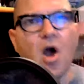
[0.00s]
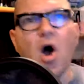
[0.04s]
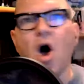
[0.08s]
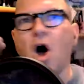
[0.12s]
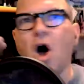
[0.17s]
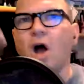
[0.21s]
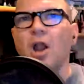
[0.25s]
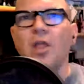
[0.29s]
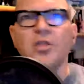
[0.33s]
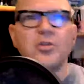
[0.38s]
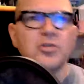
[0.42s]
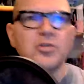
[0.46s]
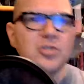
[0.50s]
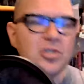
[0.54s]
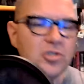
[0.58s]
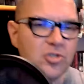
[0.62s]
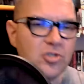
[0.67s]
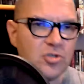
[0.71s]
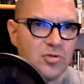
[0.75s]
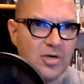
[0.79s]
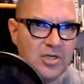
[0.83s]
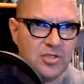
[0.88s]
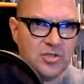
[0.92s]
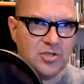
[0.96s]
all of those
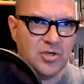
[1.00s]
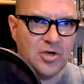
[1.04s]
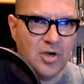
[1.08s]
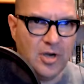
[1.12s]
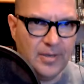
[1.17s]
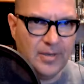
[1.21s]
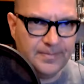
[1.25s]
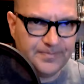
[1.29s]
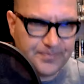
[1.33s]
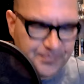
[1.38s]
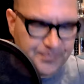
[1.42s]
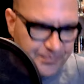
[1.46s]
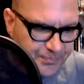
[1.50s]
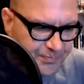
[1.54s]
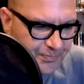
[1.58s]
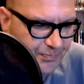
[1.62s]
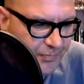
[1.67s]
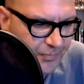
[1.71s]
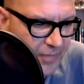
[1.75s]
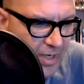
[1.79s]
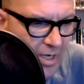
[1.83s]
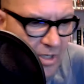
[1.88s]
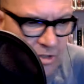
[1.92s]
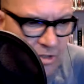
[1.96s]
constraints are gone.
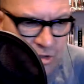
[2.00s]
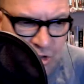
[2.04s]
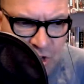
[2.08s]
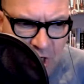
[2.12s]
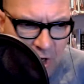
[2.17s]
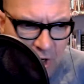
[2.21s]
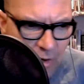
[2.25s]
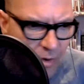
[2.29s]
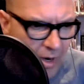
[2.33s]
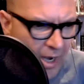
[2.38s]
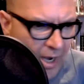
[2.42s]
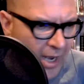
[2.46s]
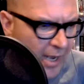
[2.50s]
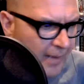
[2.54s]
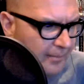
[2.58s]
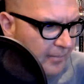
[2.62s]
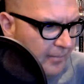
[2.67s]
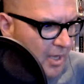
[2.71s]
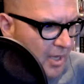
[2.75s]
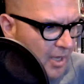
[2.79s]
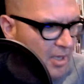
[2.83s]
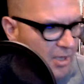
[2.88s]
So, um,